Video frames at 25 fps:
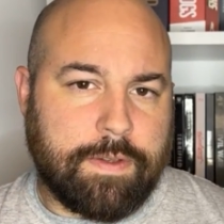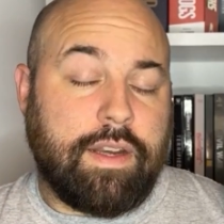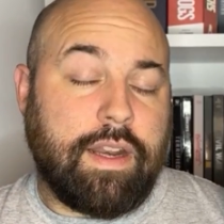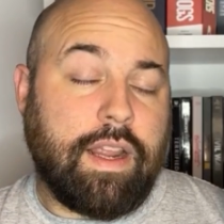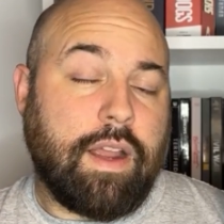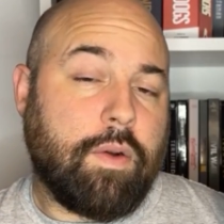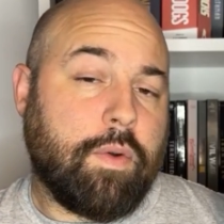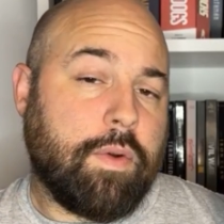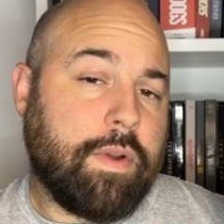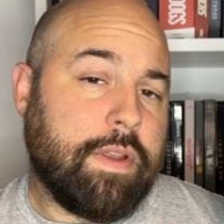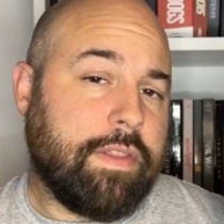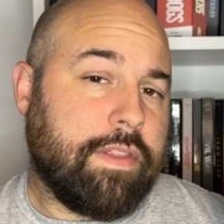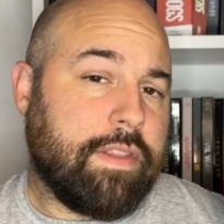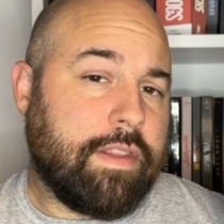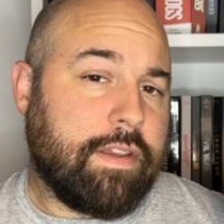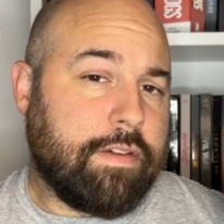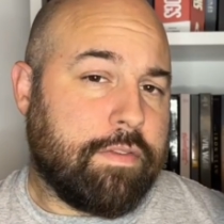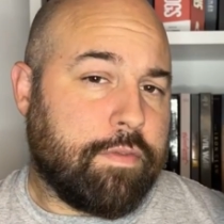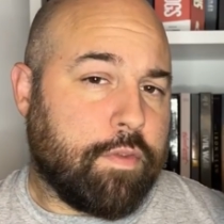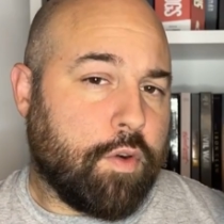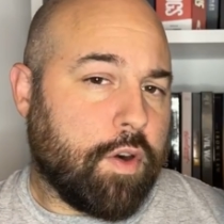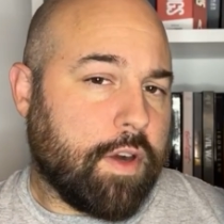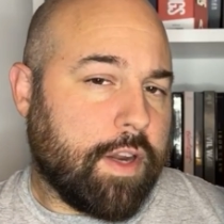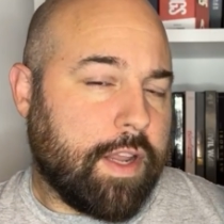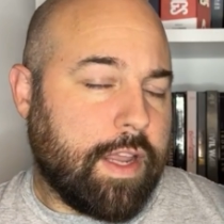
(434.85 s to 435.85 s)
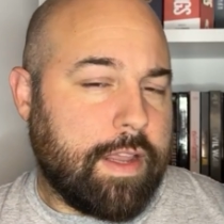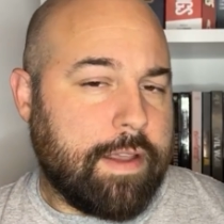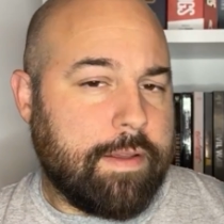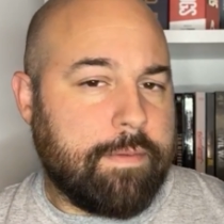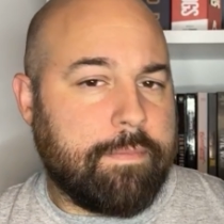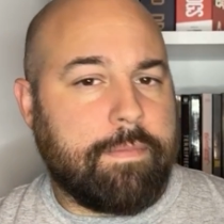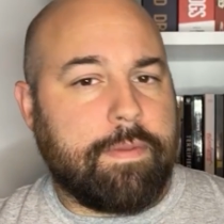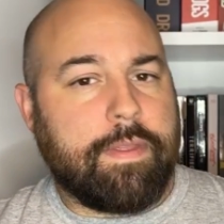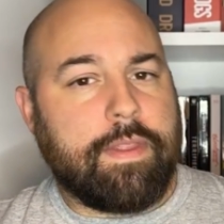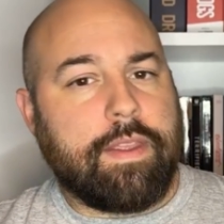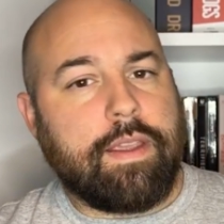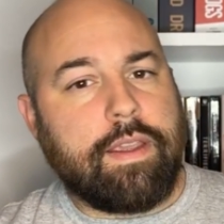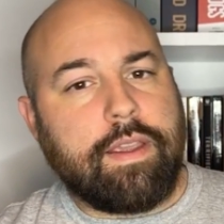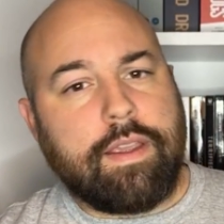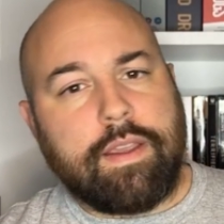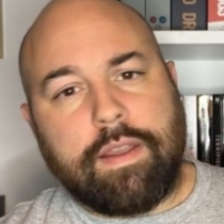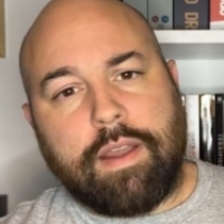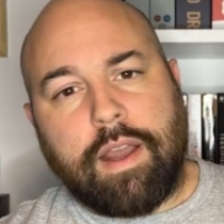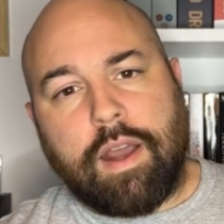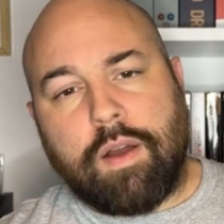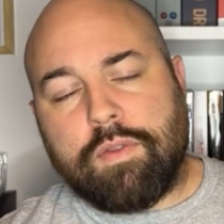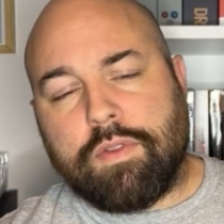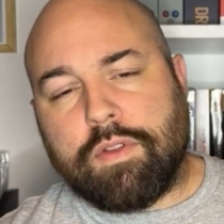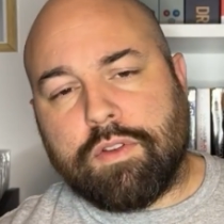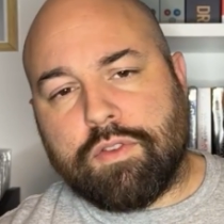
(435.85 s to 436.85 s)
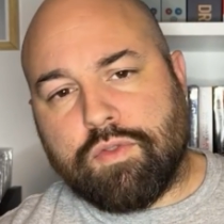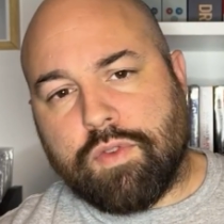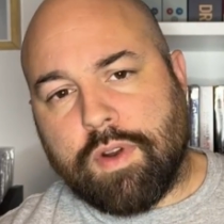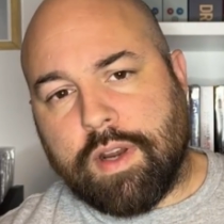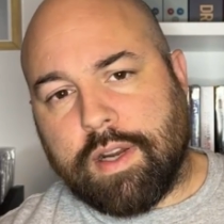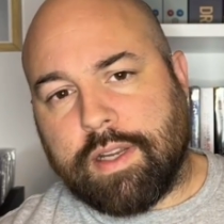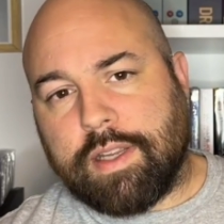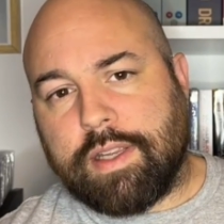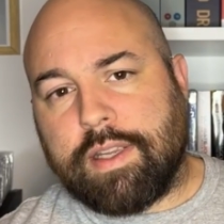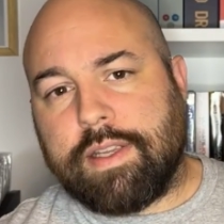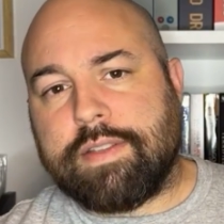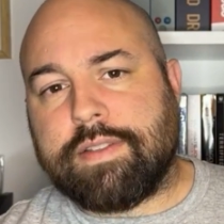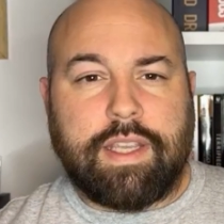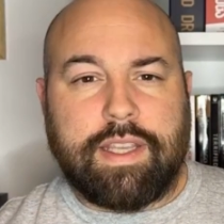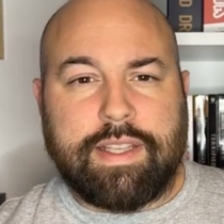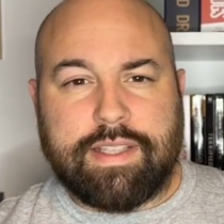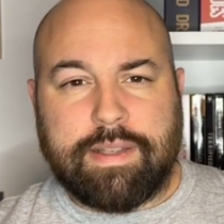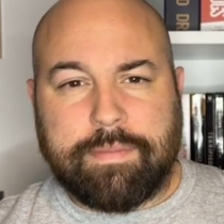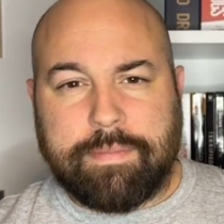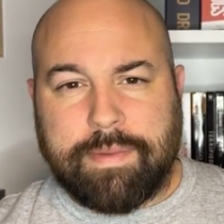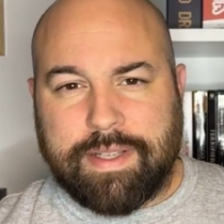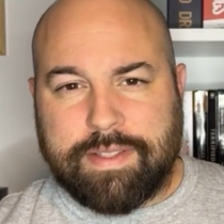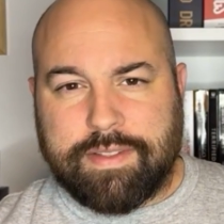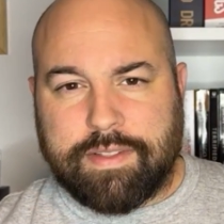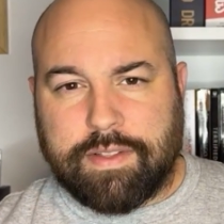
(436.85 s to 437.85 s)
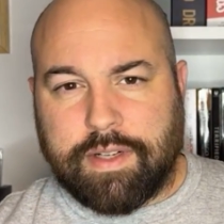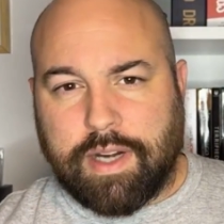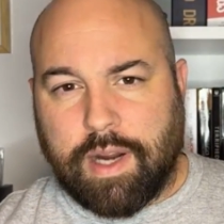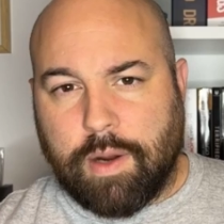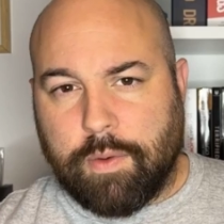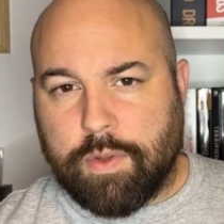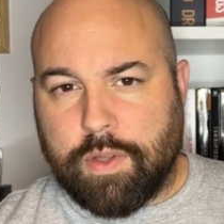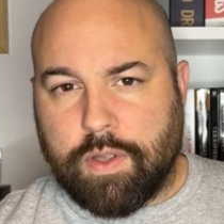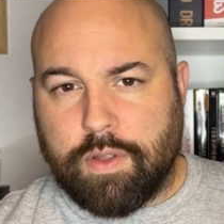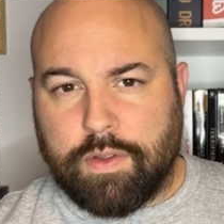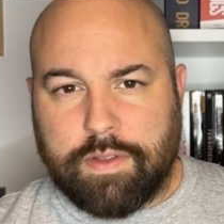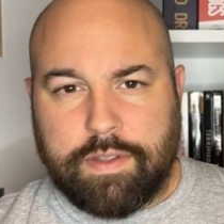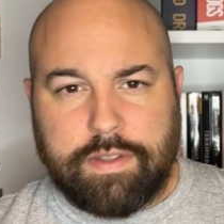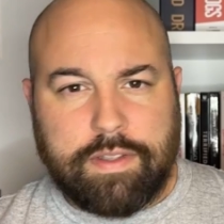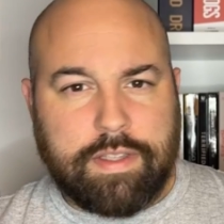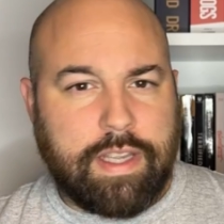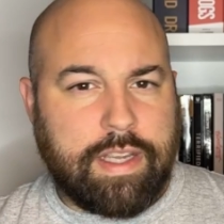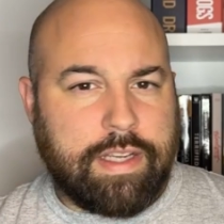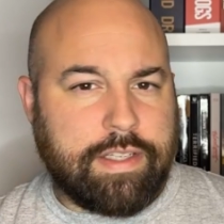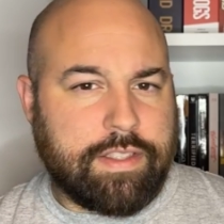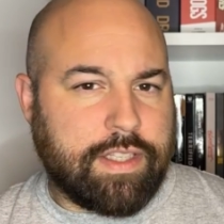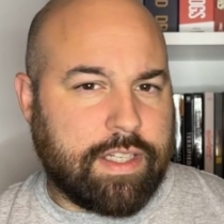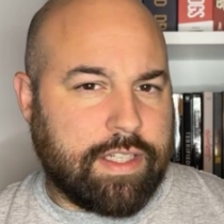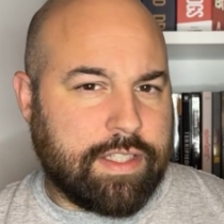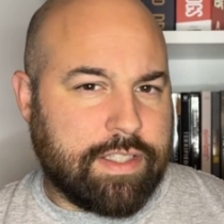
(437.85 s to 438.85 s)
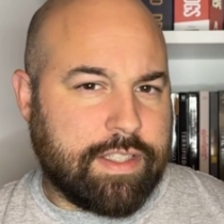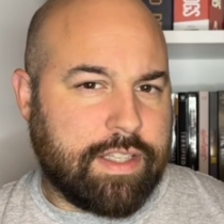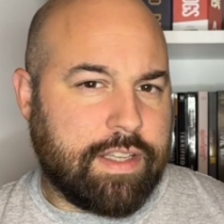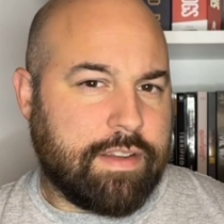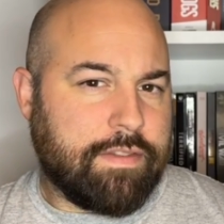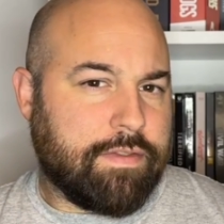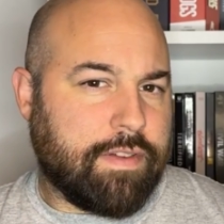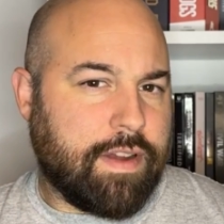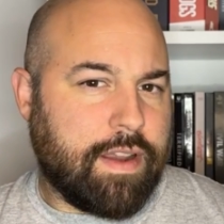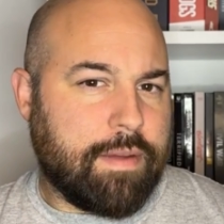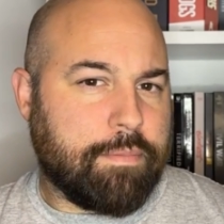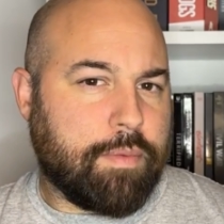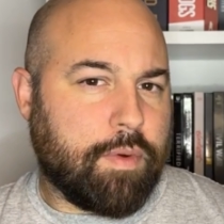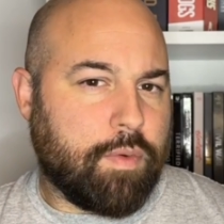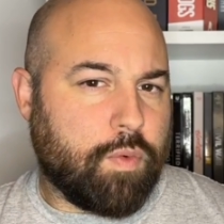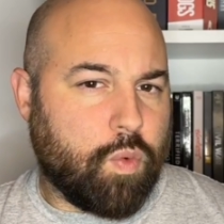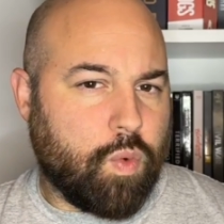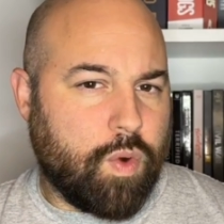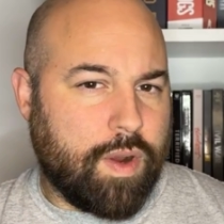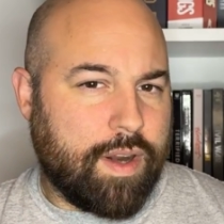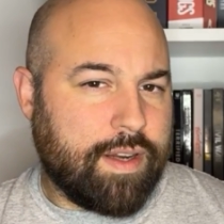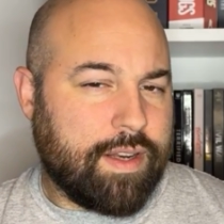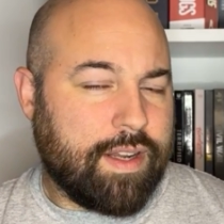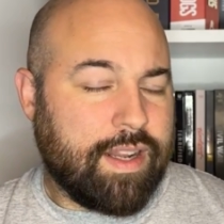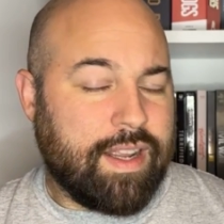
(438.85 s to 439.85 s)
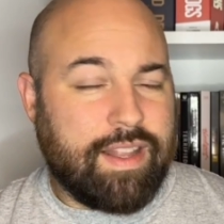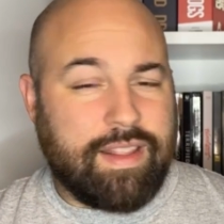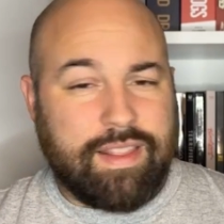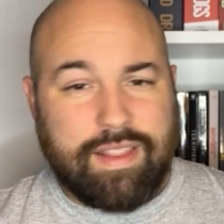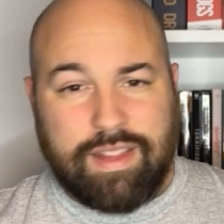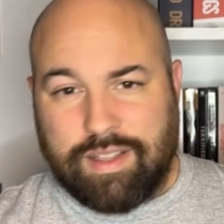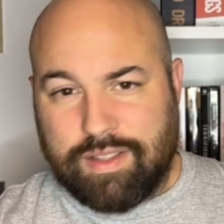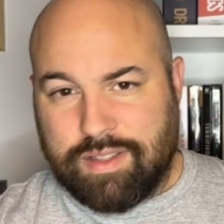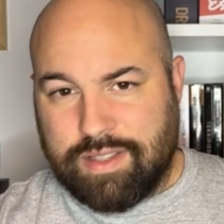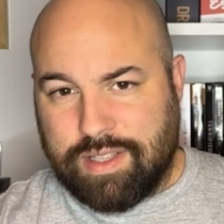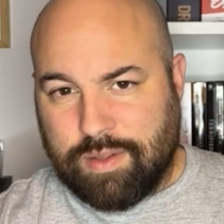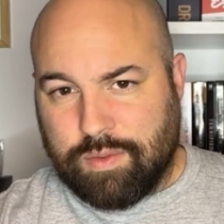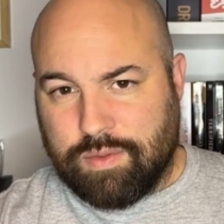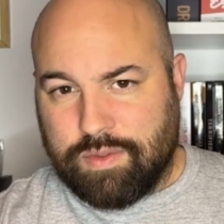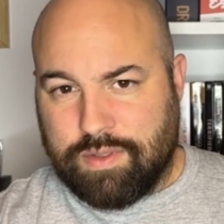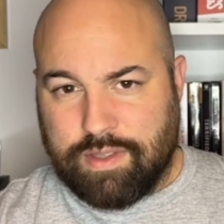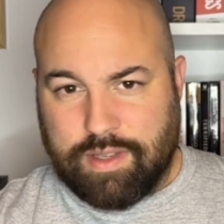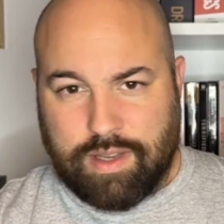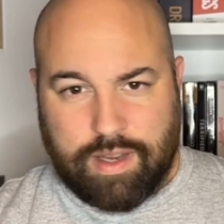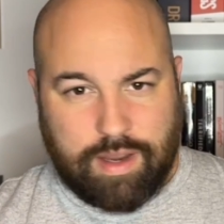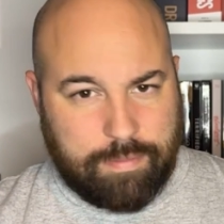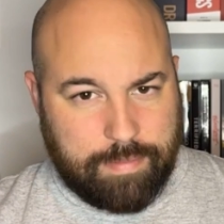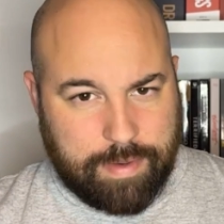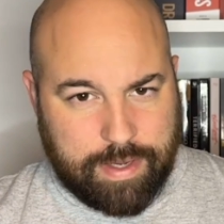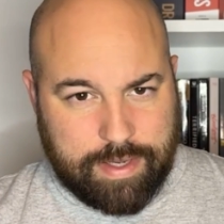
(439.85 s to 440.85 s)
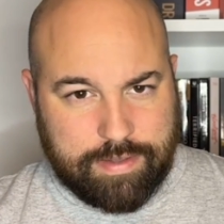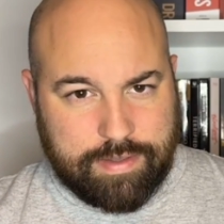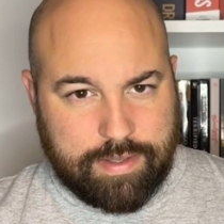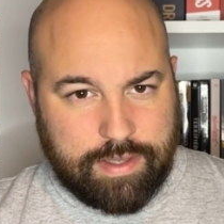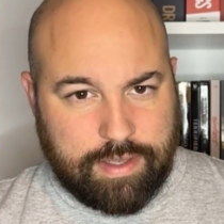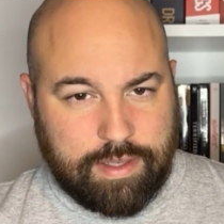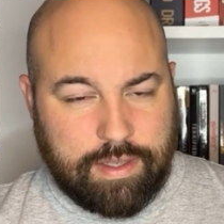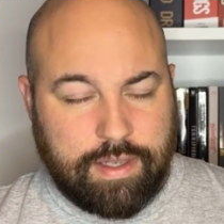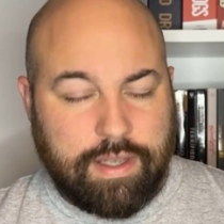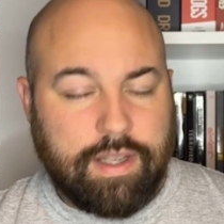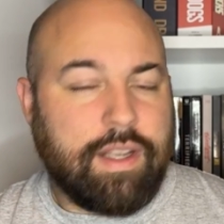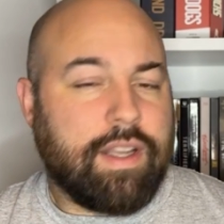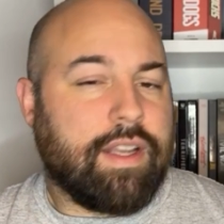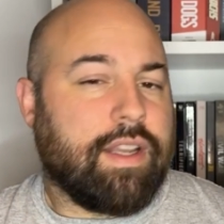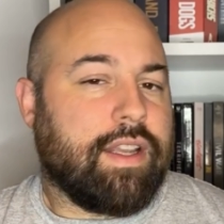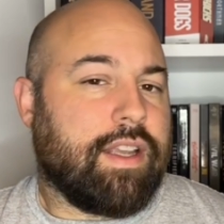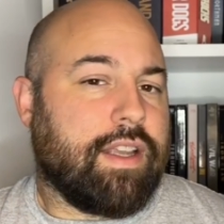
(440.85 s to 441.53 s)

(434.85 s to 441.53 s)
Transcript: Now in the 4K, the audio track is a Master Audio DTH HD 5.1 that sounds amazing.